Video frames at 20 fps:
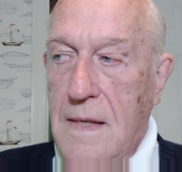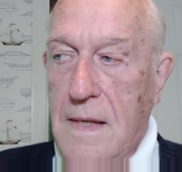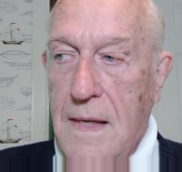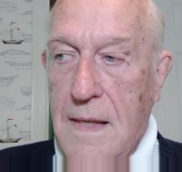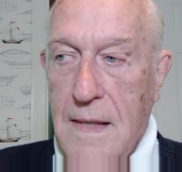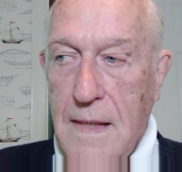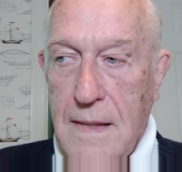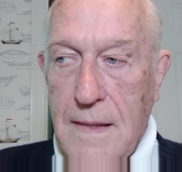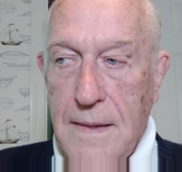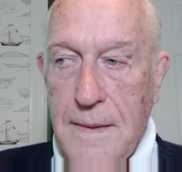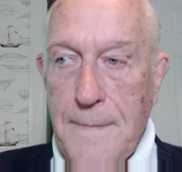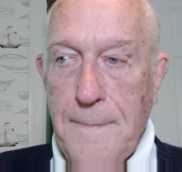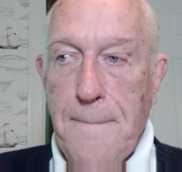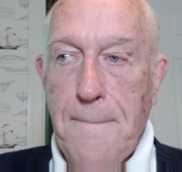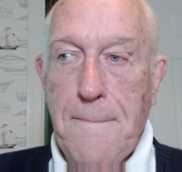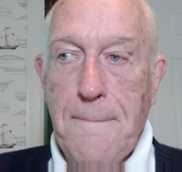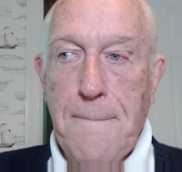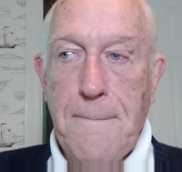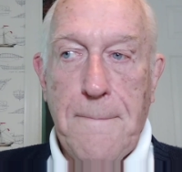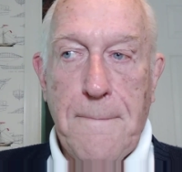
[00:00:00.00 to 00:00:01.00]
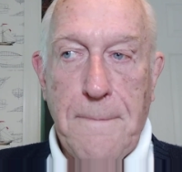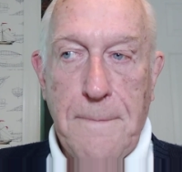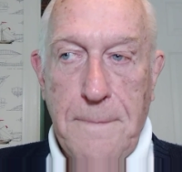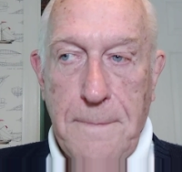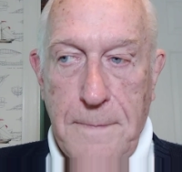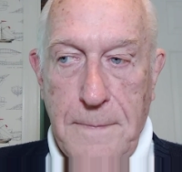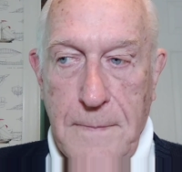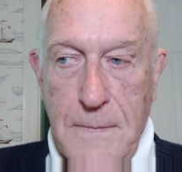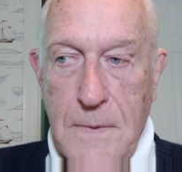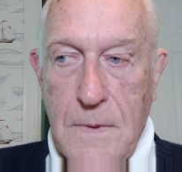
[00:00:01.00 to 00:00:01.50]

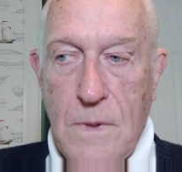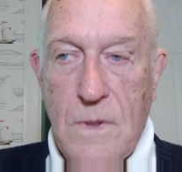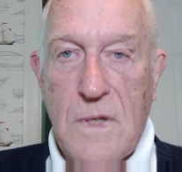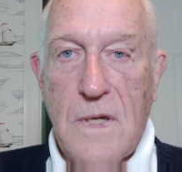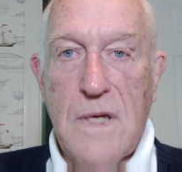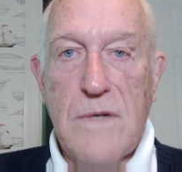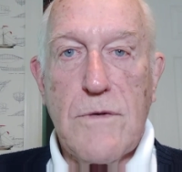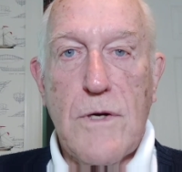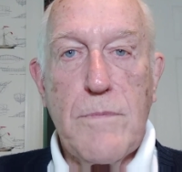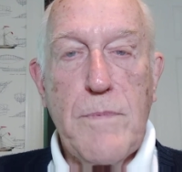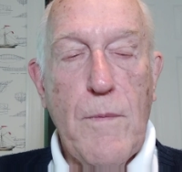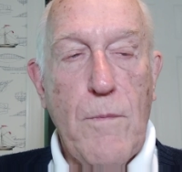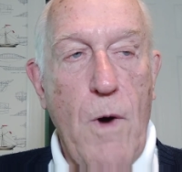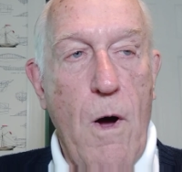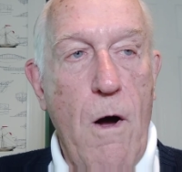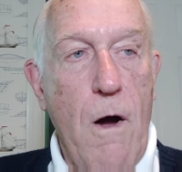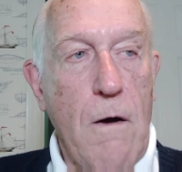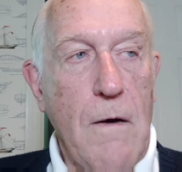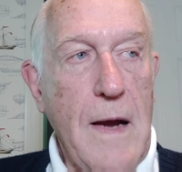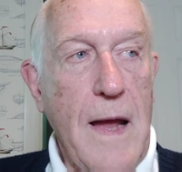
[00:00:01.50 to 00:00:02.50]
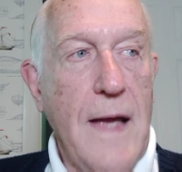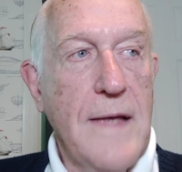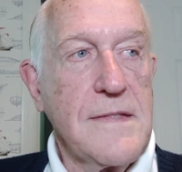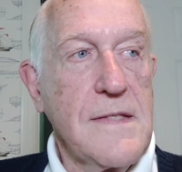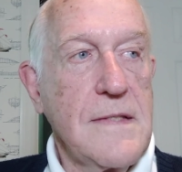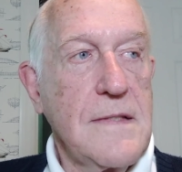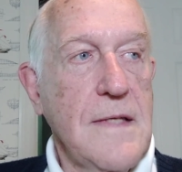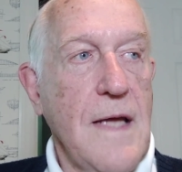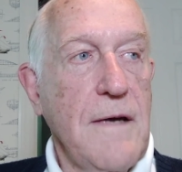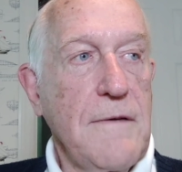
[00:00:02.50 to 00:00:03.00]
Only Rupa Wong has
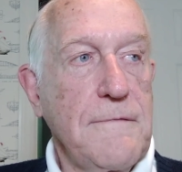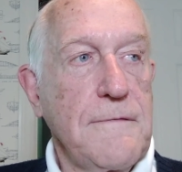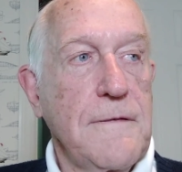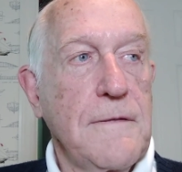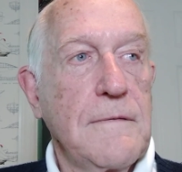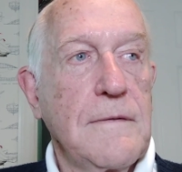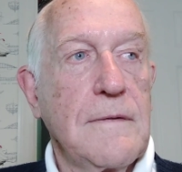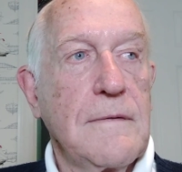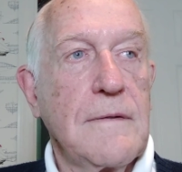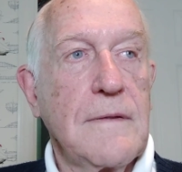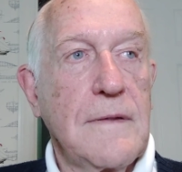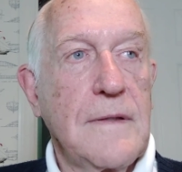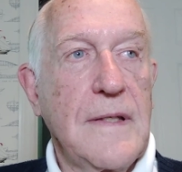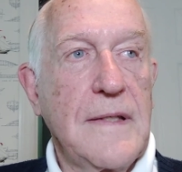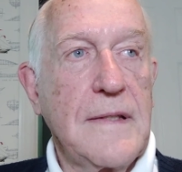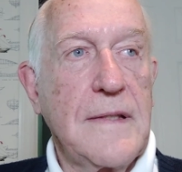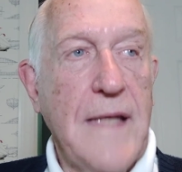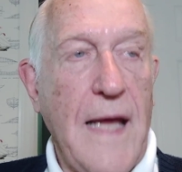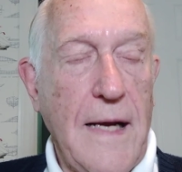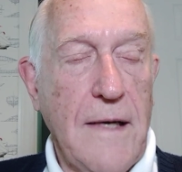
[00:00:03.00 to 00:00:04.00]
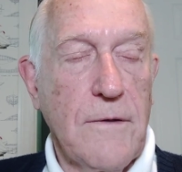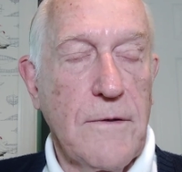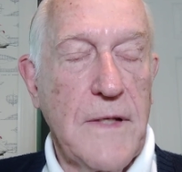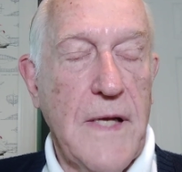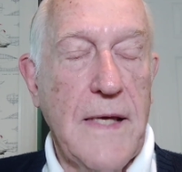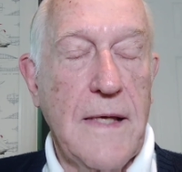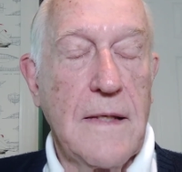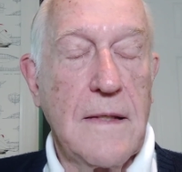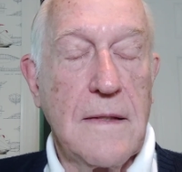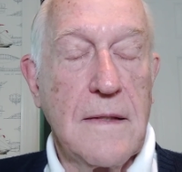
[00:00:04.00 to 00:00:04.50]
enough
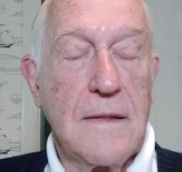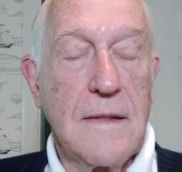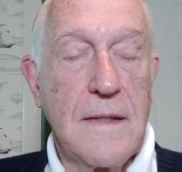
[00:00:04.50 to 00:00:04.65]
integrity,